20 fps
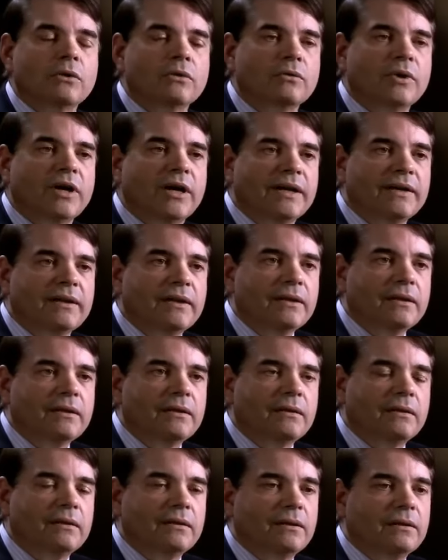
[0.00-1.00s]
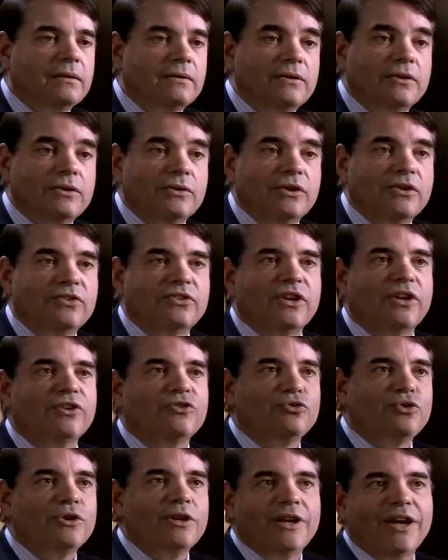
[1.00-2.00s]
Well, I think this
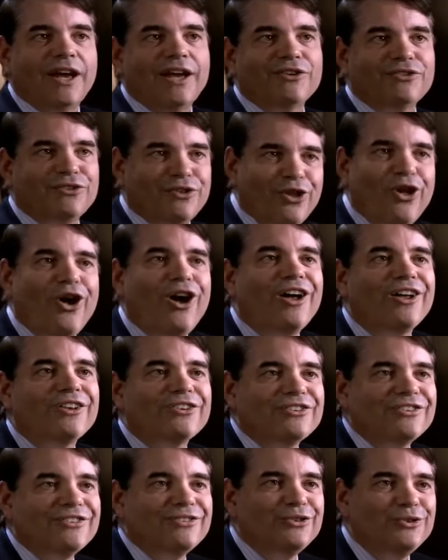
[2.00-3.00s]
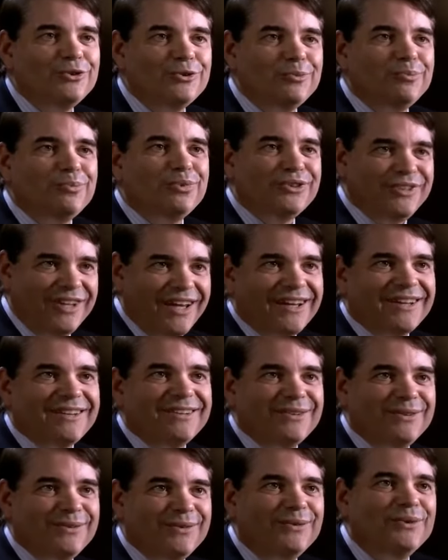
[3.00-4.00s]
country has laws to
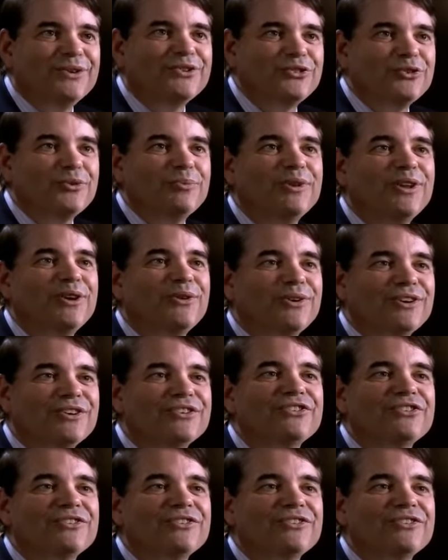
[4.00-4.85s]
protect whistleblowers.